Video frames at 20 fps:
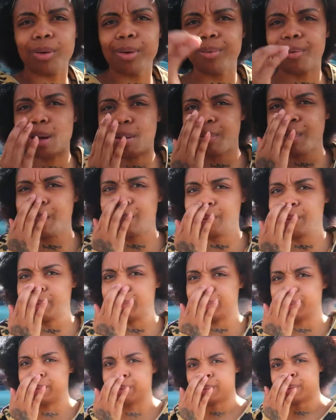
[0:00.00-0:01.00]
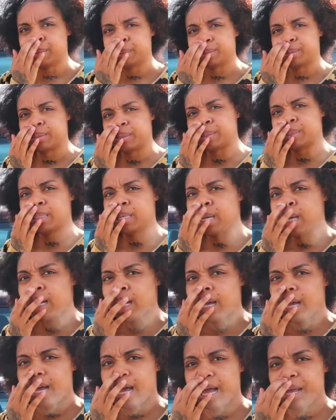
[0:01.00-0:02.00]
going to
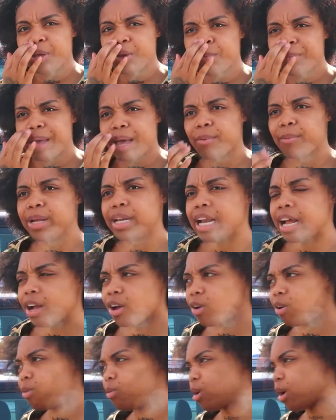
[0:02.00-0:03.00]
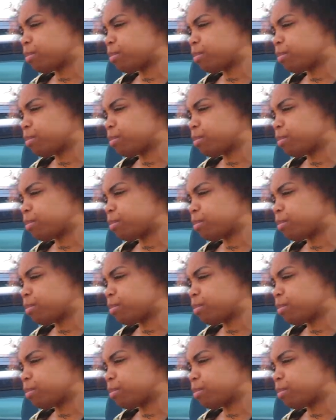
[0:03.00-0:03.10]
Walmart. How you mad we not going to